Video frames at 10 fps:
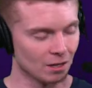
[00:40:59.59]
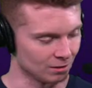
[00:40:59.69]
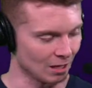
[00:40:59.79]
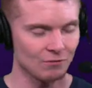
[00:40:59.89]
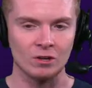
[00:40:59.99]

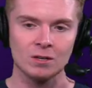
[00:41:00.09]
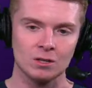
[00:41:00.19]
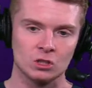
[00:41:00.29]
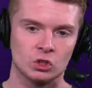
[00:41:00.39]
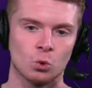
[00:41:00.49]
11,
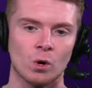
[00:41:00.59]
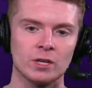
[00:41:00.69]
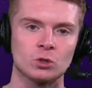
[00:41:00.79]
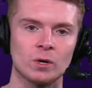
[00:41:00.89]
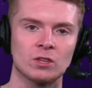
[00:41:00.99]

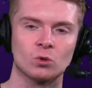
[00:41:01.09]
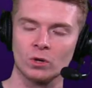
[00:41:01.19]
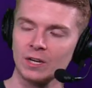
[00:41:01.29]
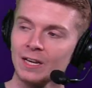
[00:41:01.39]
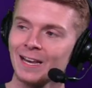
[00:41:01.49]

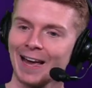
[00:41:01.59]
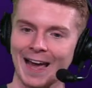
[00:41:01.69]
2023,